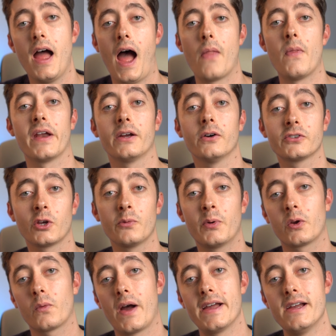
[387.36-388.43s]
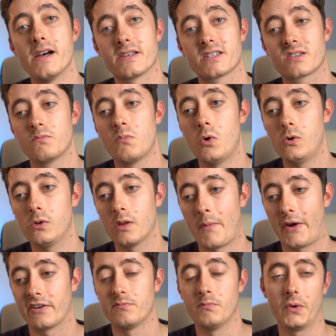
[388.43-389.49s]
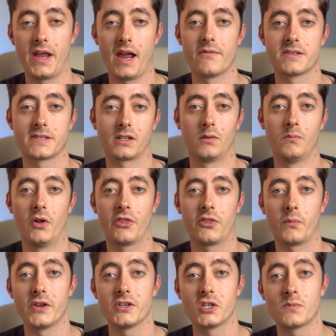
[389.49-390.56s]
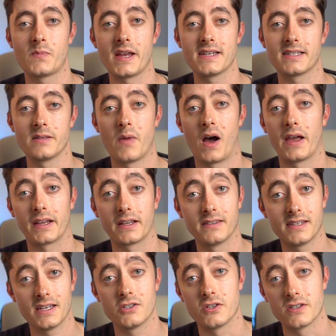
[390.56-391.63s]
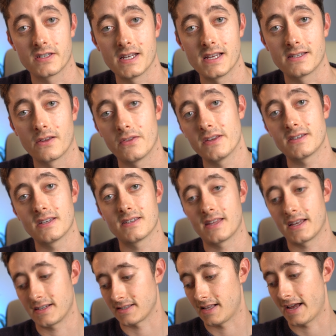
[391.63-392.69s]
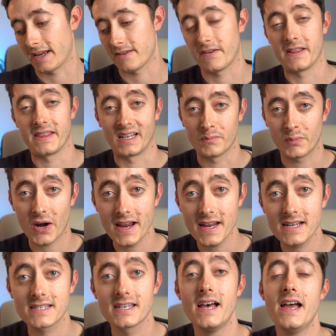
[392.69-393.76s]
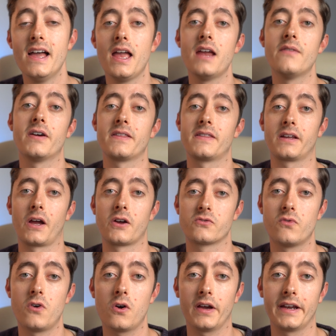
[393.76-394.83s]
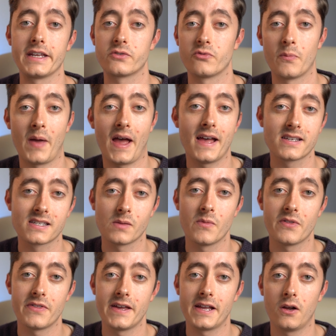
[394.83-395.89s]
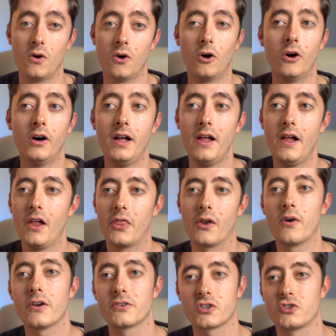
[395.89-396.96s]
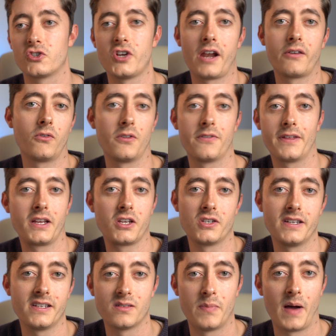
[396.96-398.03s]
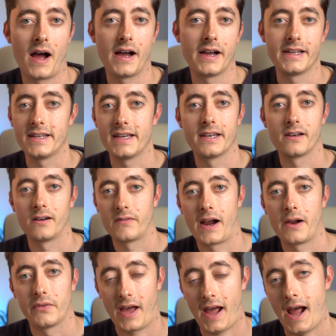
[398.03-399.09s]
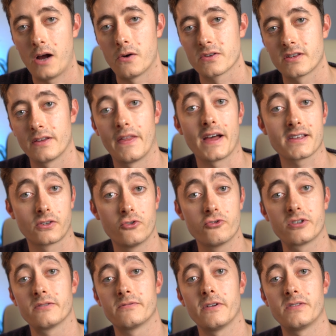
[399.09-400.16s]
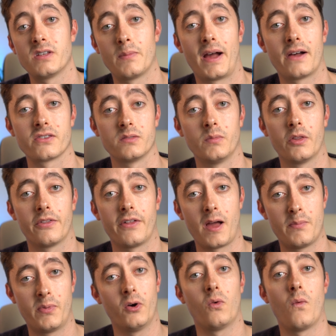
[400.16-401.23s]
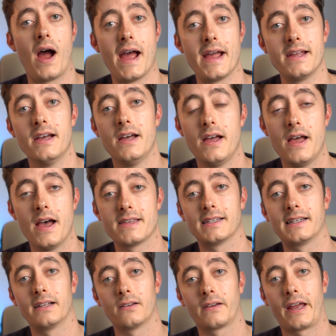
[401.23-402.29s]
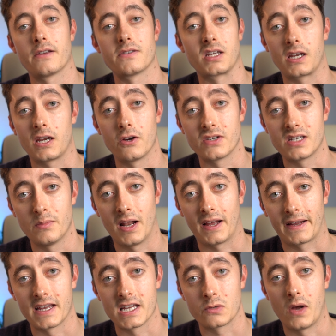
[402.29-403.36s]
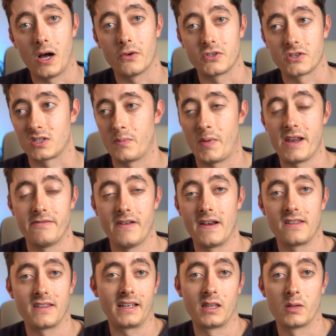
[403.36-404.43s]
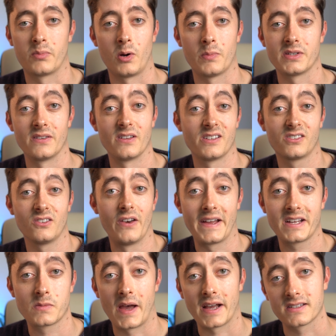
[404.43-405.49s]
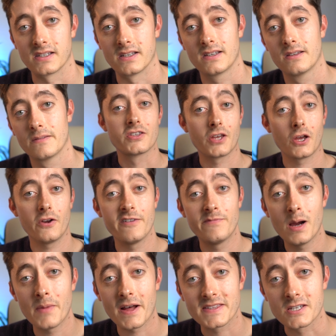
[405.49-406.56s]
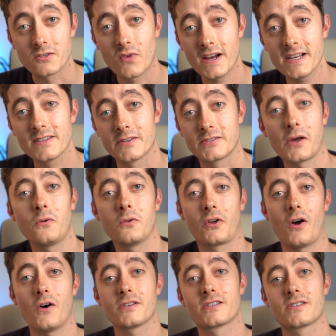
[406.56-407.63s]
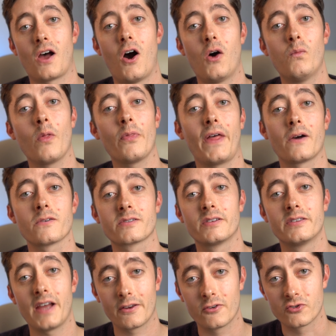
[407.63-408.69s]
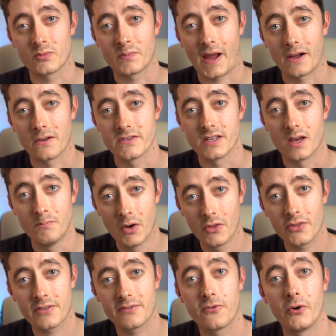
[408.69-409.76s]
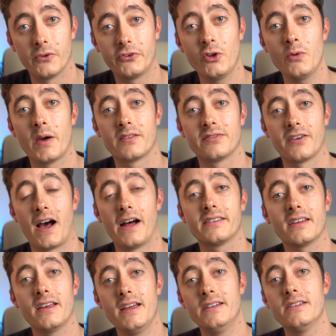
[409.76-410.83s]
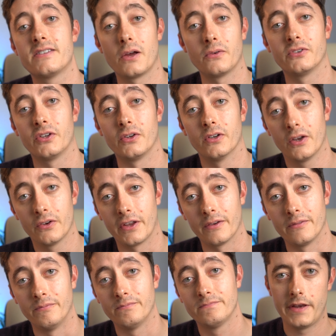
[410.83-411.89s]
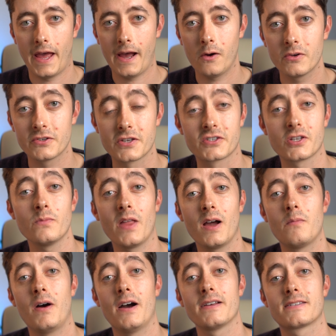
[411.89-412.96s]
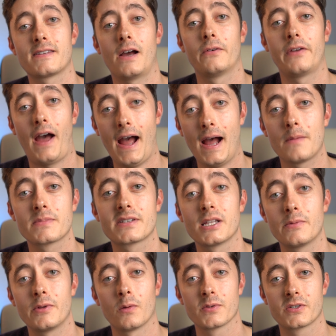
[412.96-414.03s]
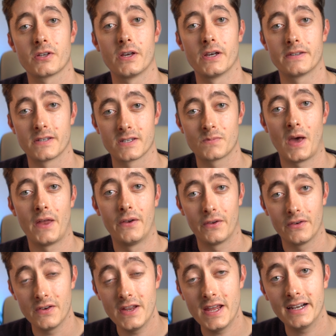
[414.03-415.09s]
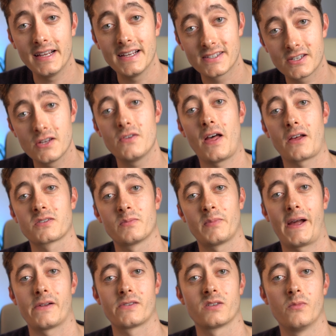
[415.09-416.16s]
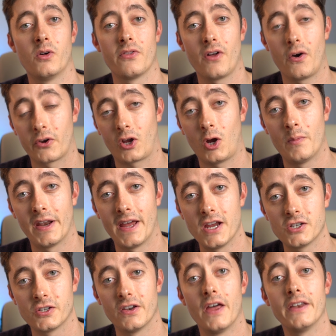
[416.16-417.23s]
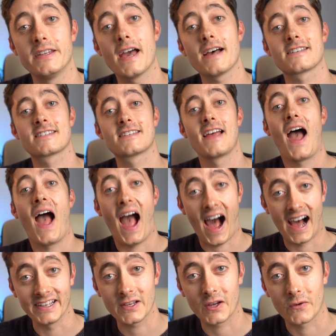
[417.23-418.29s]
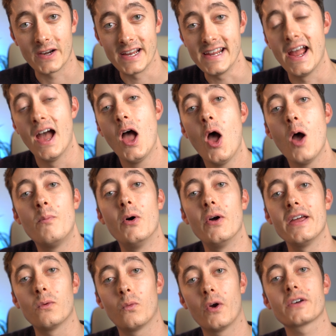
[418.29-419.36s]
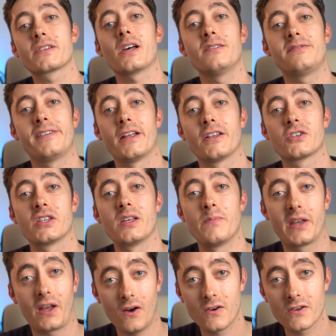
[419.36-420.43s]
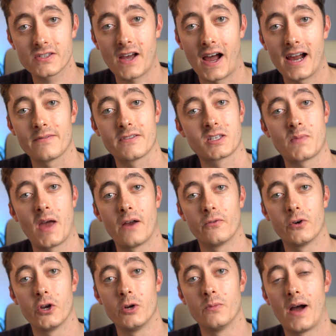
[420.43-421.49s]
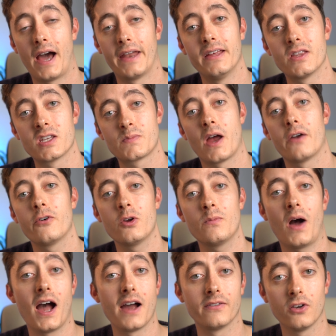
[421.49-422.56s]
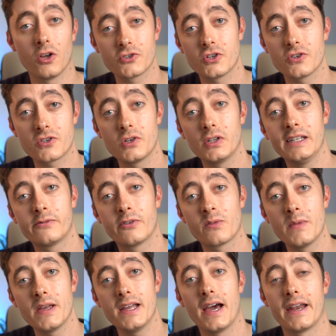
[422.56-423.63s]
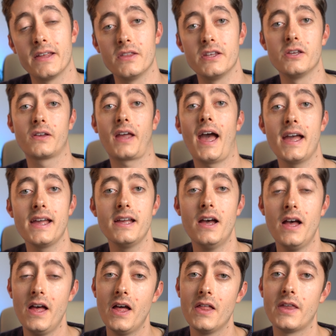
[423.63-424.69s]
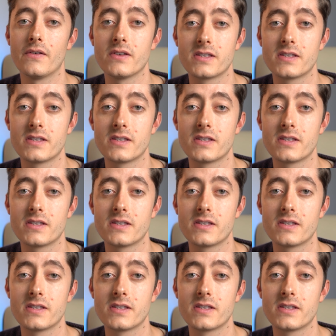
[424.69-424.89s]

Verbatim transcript: And then I also put away a small amount of money every single month, which is basically my contingency. So this is things like if anything breaks, if anything goes wrong, I need to repair something, or there are just general things you need to buy in and around a house, and that's £150 a month that I put away as a little kind of security blanket as well, just to pay for anything in the property that's unexpected. So if my math is right, the total costs are £1,900 a month for a two-bed flat in Zone 2 London. Now, to some that might sound absolutely absurd to spend nearly £2,000 a month on accommodation, and yes, I agree, but it works out financially because I have the spare room, and in the spare room I have lodgers who live with me, and in the UK there